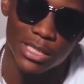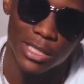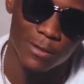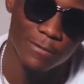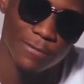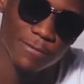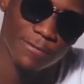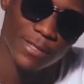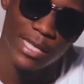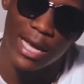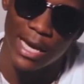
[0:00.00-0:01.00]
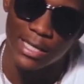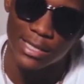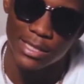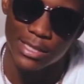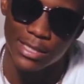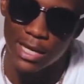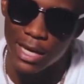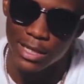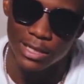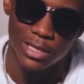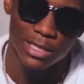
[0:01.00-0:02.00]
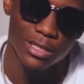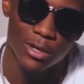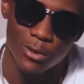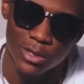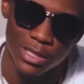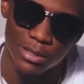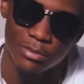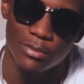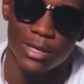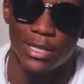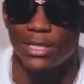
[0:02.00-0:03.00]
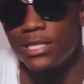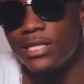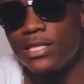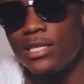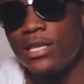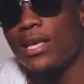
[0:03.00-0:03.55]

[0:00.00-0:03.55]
Chef, Dice, Young D, Kozim, and TC.